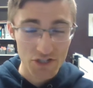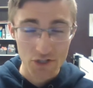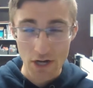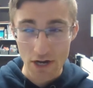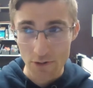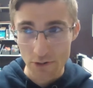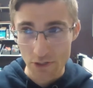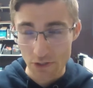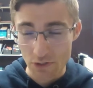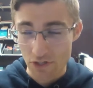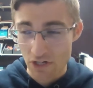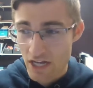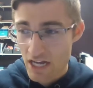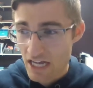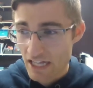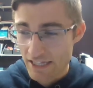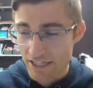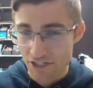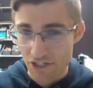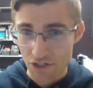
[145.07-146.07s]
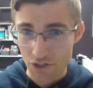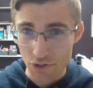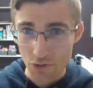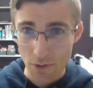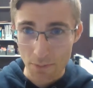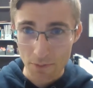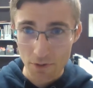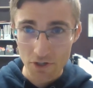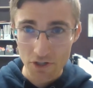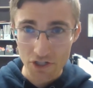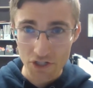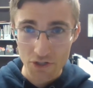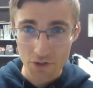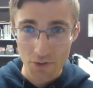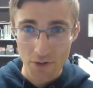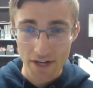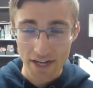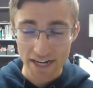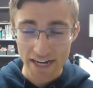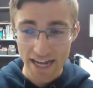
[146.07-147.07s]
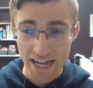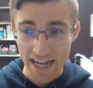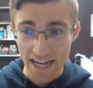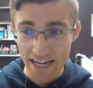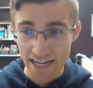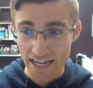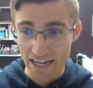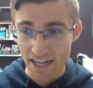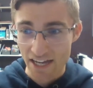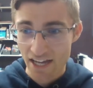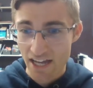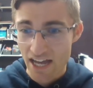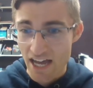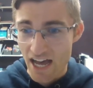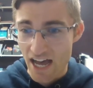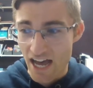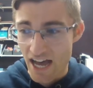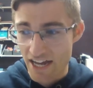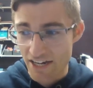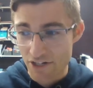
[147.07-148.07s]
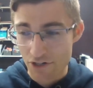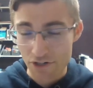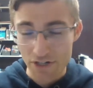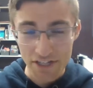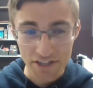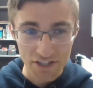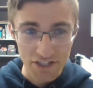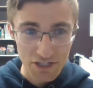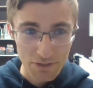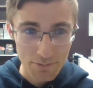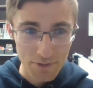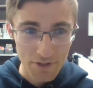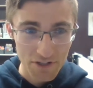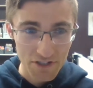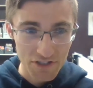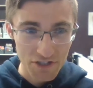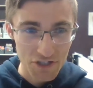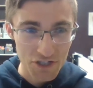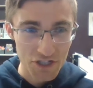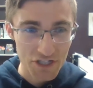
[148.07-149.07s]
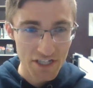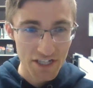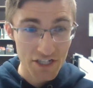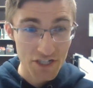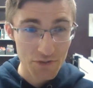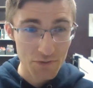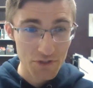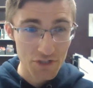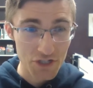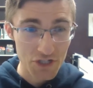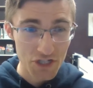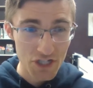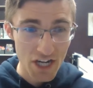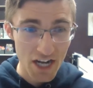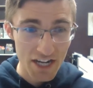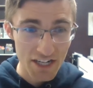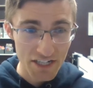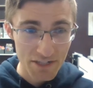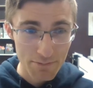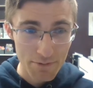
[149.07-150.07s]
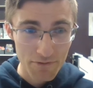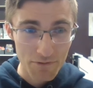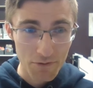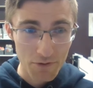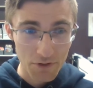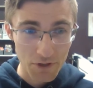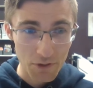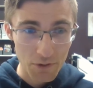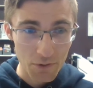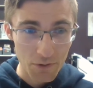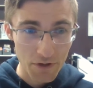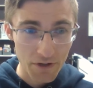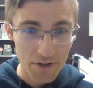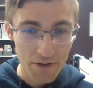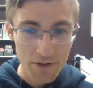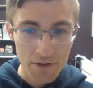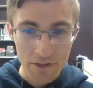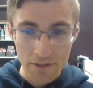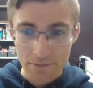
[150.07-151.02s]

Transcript: So I was listening to a person who had a uh, near death experience, and she said she was judged before the Lord.